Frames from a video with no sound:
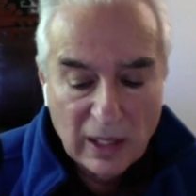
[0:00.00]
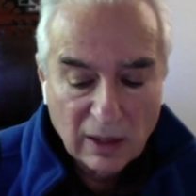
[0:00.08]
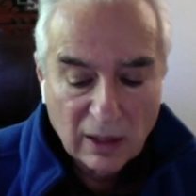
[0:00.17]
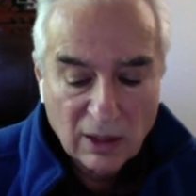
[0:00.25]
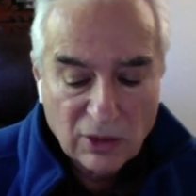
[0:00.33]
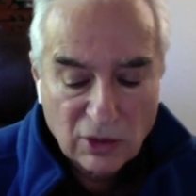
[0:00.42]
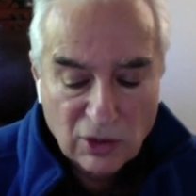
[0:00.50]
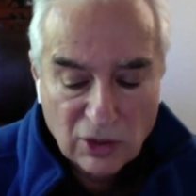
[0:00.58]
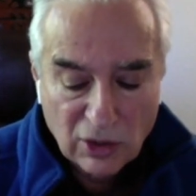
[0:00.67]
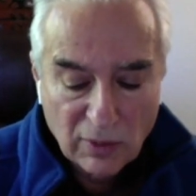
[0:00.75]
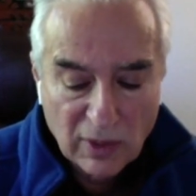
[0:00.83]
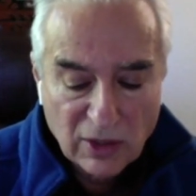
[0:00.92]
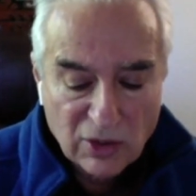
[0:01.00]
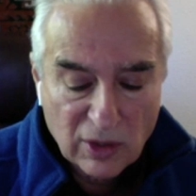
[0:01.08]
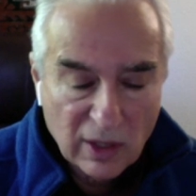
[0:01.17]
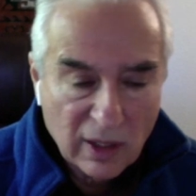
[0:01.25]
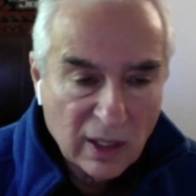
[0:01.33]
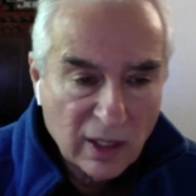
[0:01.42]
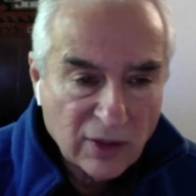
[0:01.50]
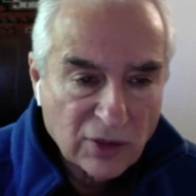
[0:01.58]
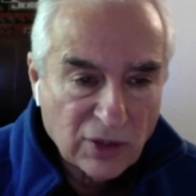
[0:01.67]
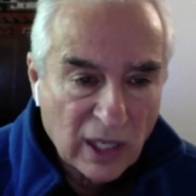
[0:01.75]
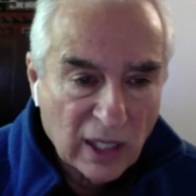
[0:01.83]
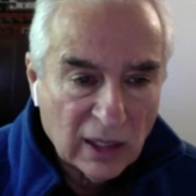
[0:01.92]
because there's so much
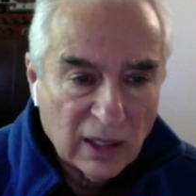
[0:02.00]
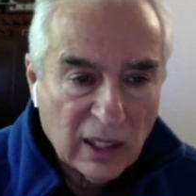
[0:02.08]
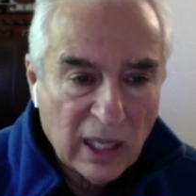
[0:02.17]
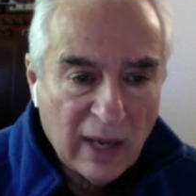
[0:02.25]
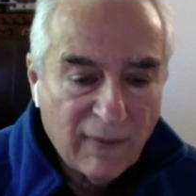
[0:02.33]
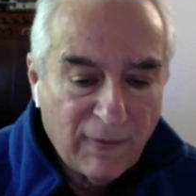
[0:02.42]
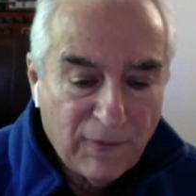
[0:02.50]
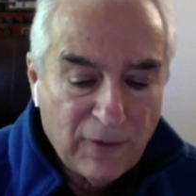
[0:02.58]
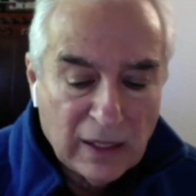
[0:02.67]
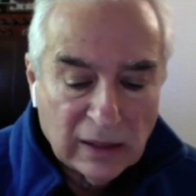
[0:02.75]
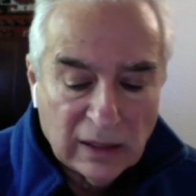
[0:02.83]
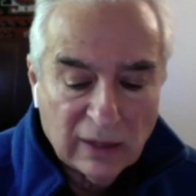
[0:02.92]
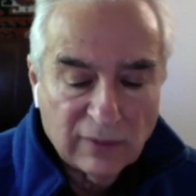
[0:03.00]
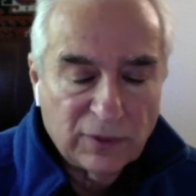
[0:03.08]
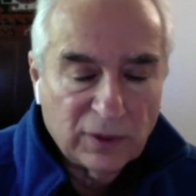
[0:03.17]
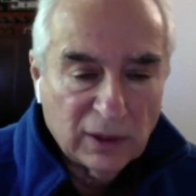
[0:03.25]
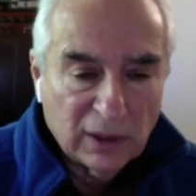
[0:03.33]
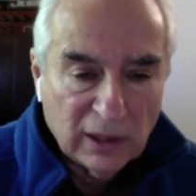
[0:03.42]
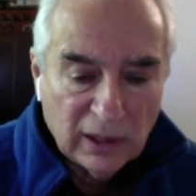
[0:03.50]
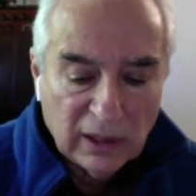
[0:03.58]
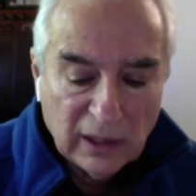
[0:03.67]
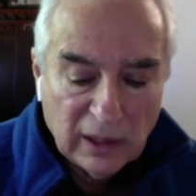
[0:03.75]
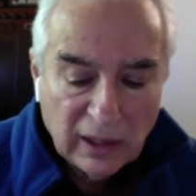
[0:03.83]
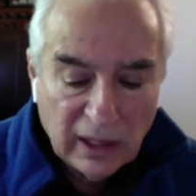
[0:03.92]
solid and feelingful
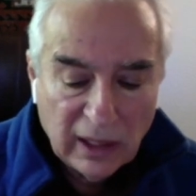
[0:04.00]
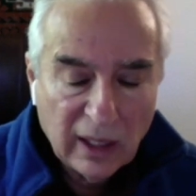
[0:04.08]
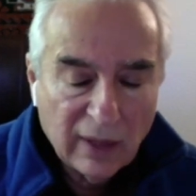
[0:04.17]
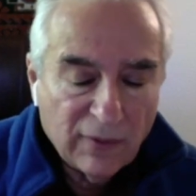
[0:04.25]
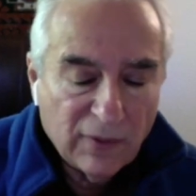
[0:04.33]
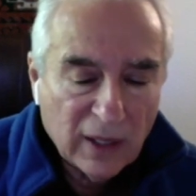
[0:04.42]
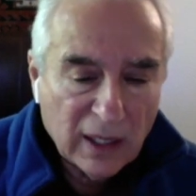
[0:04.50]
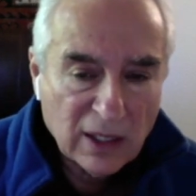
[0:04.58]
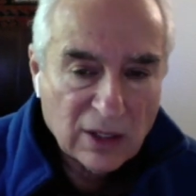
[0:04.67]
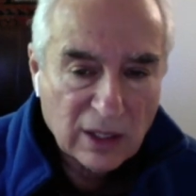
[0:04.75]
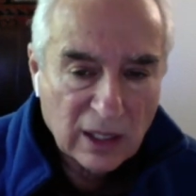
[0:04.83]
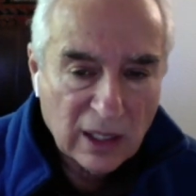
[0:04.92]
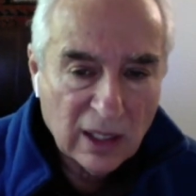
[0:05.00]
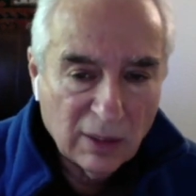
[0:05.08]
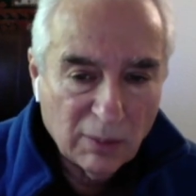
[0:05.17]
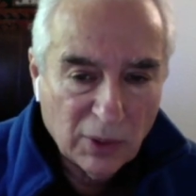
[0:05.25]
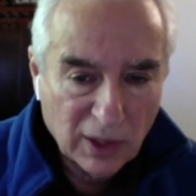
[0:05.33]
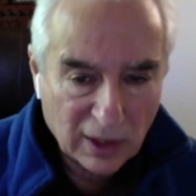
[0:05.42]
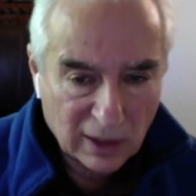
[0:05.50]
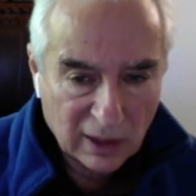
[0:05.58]
advice in the book.